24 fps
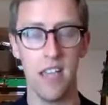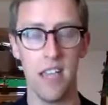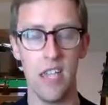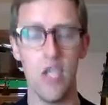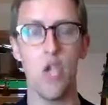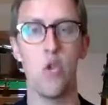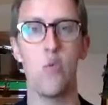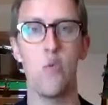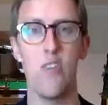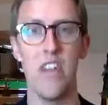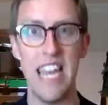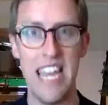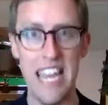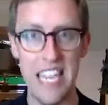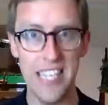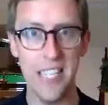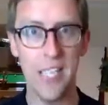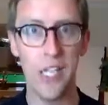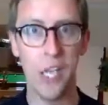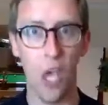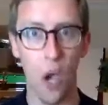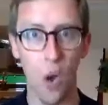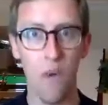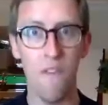You need
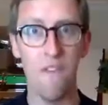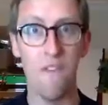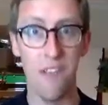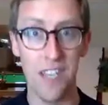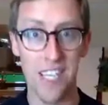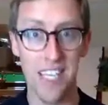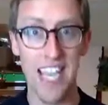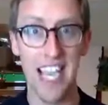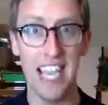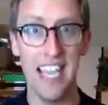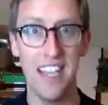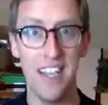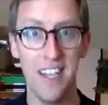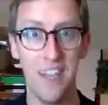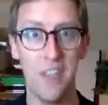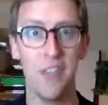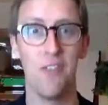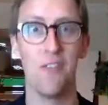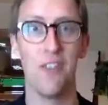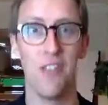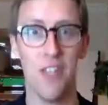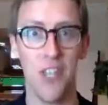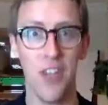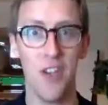to go and visit
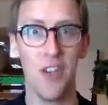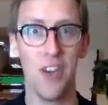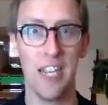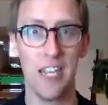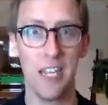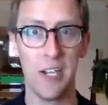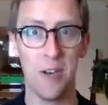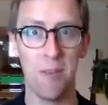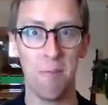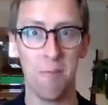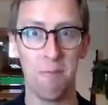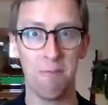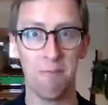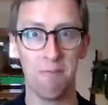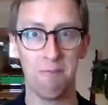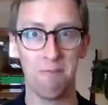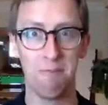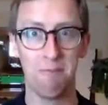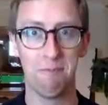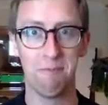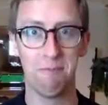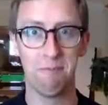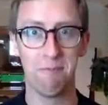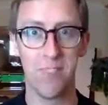the residual income.
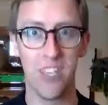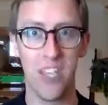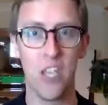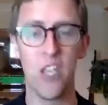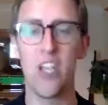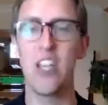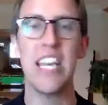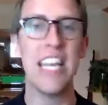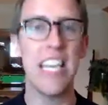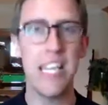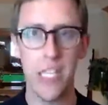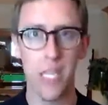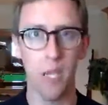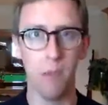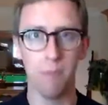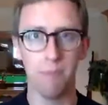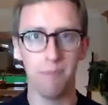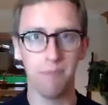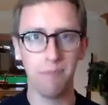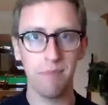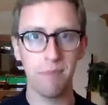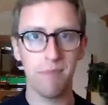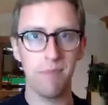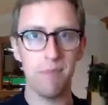You need to.
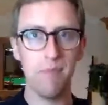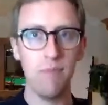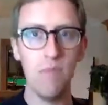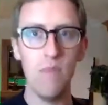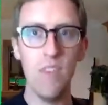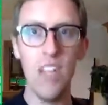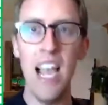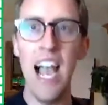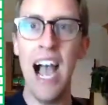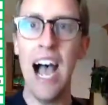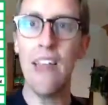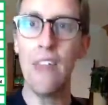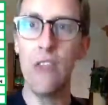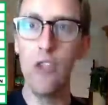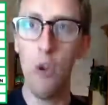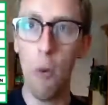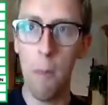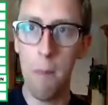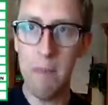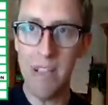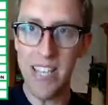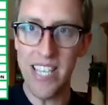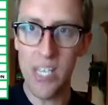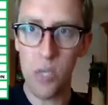And
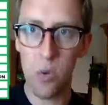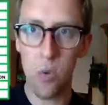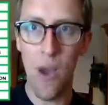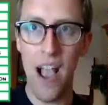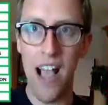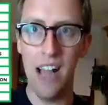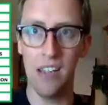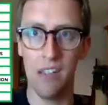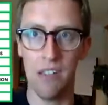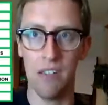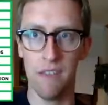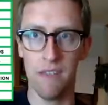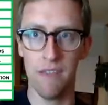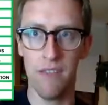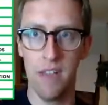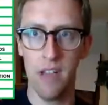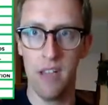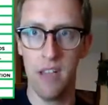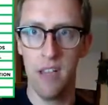number 12